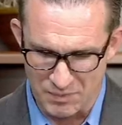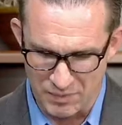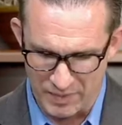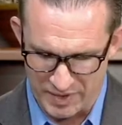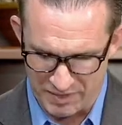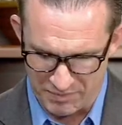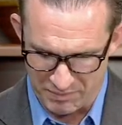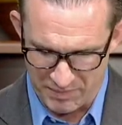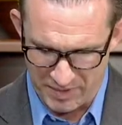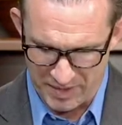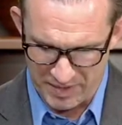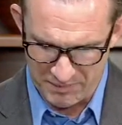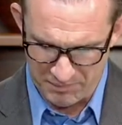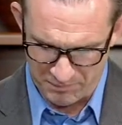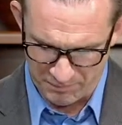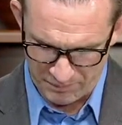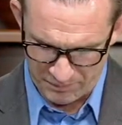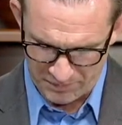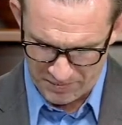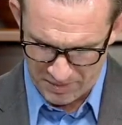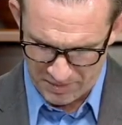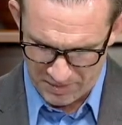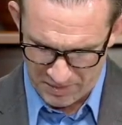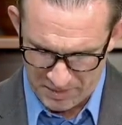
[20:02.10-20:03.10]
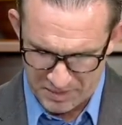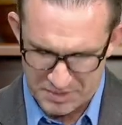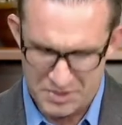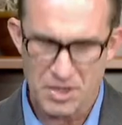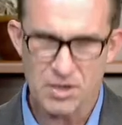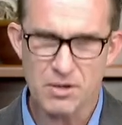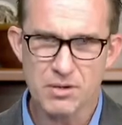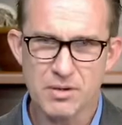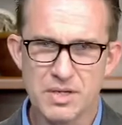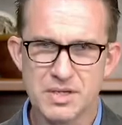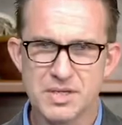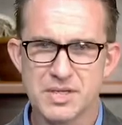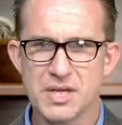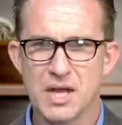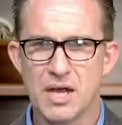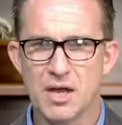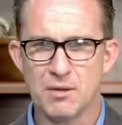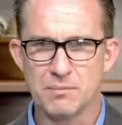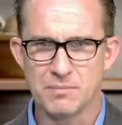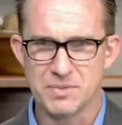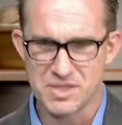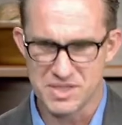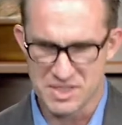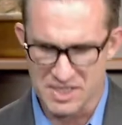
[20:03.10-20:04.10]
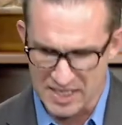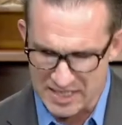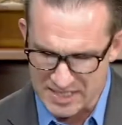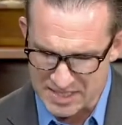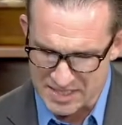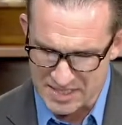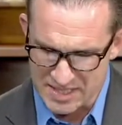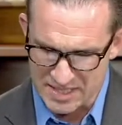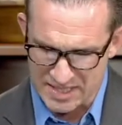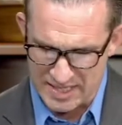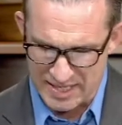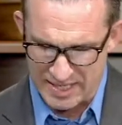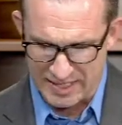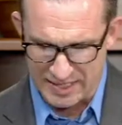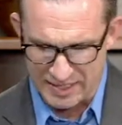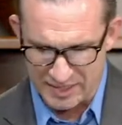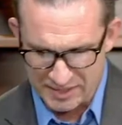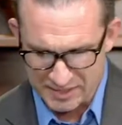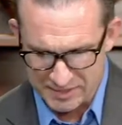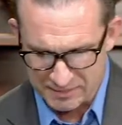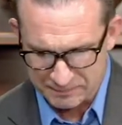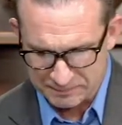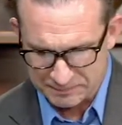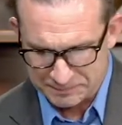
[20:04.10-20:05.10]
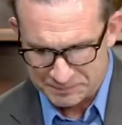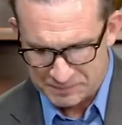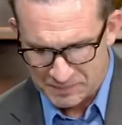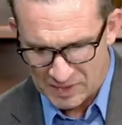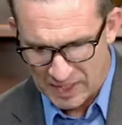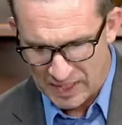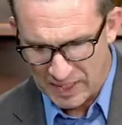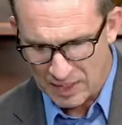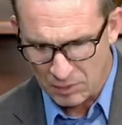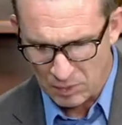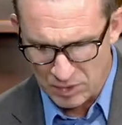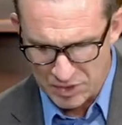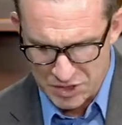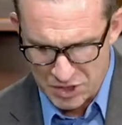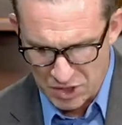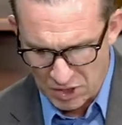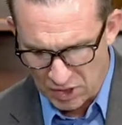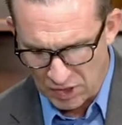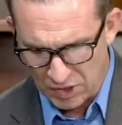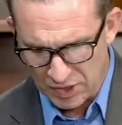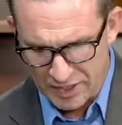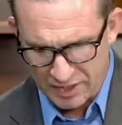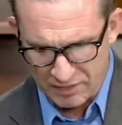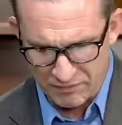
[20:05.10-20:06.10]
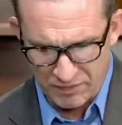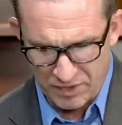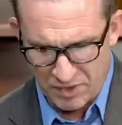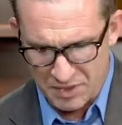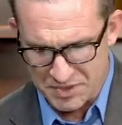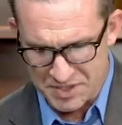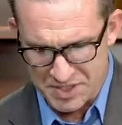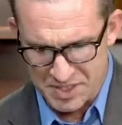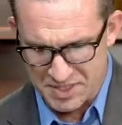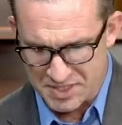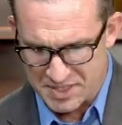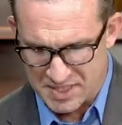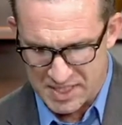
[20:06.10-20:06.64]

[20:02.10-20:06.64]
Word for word: with me. Turn to Psalm 68 and I want you to look at verses